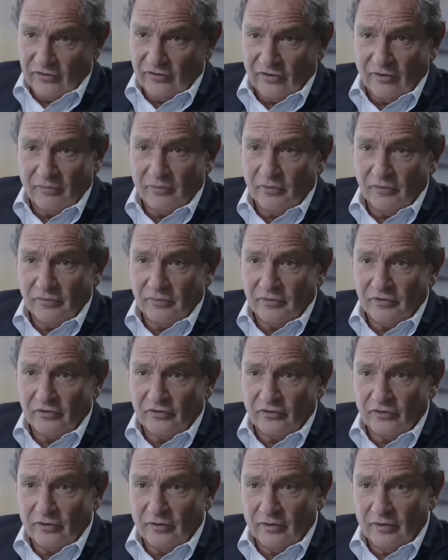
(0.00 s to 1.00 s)

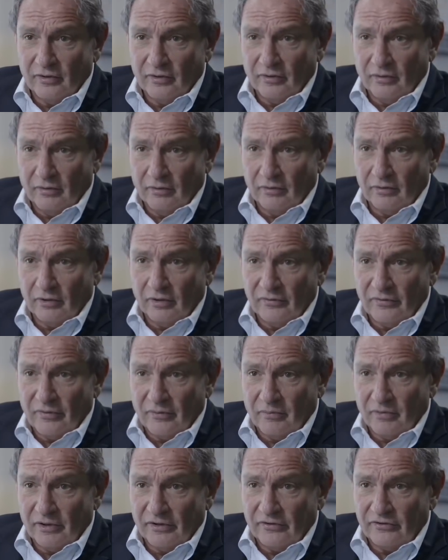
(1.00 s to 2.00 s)
sub-movements all over
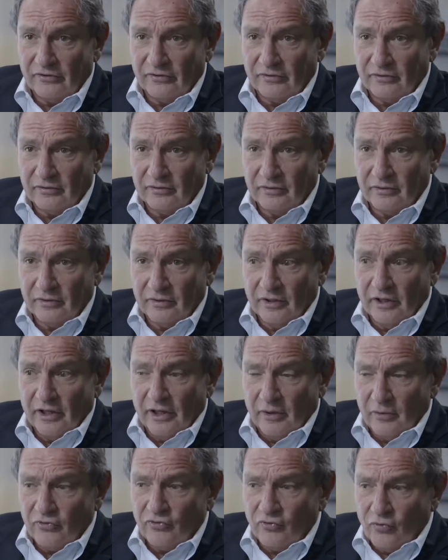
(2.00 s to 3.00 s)
the place.
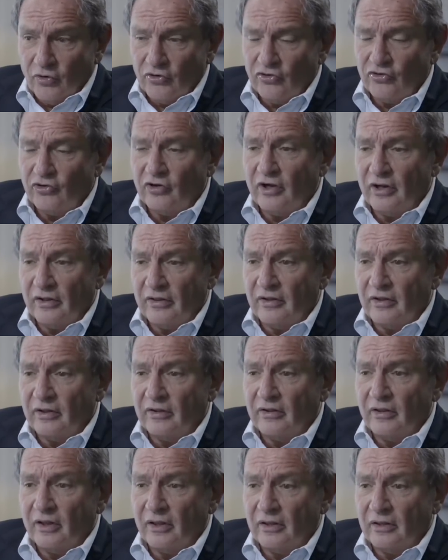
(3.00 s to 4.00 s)
It was fortunate, I
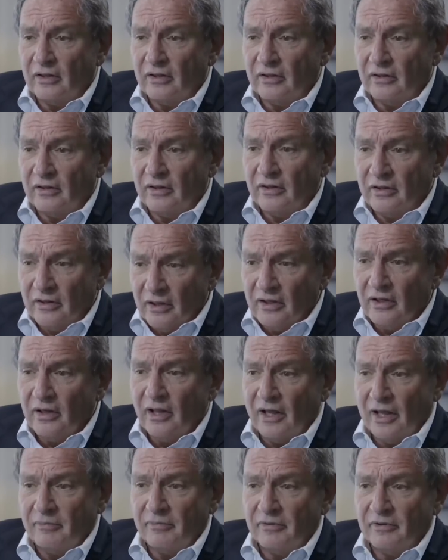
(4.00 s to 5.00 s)
think, that it didn't
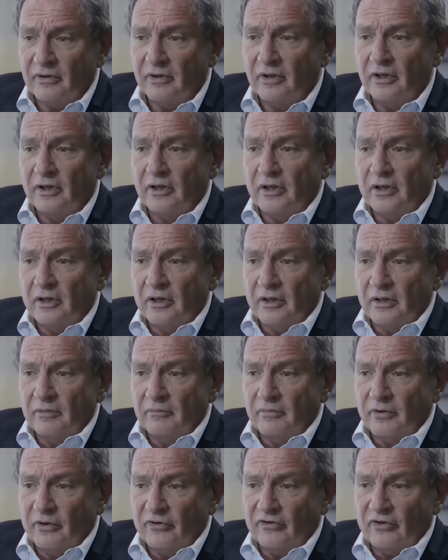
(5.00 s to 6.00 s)
happen,
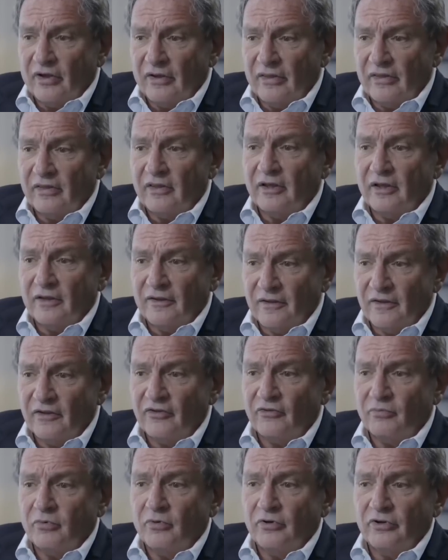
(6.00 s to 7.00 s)
because I think at
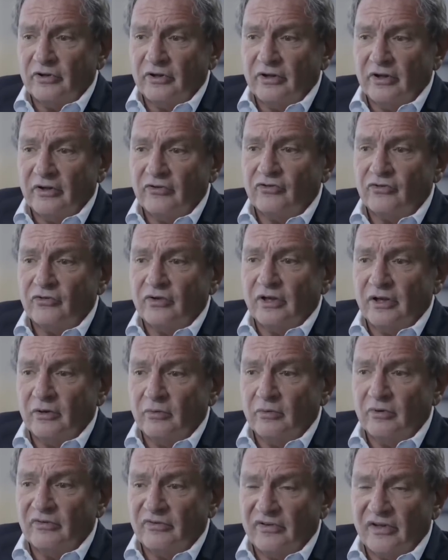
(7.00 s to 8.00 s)
this point in history,
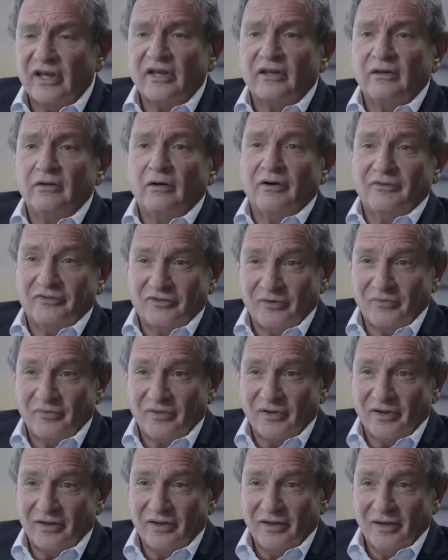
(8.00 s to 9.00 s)
it would have kicked off
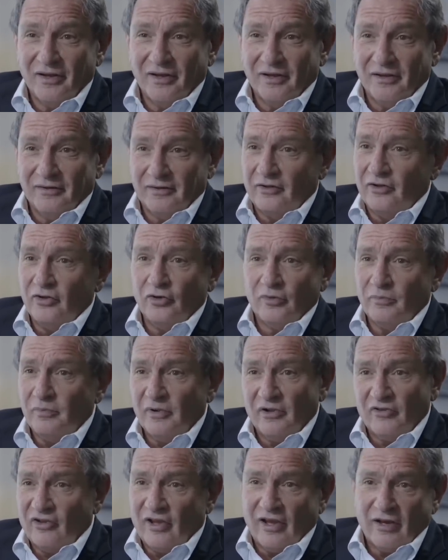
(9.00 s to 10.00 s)
something that the
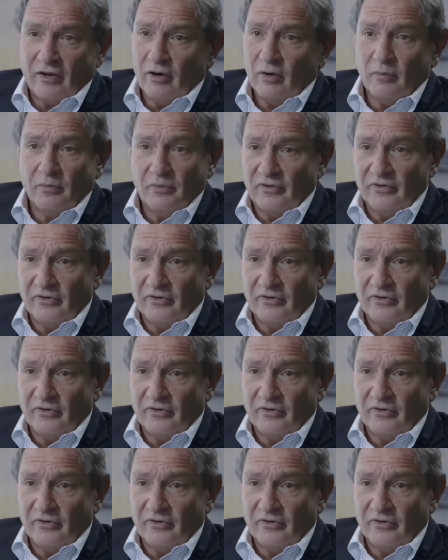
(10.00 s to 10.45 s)
Europeans can't cope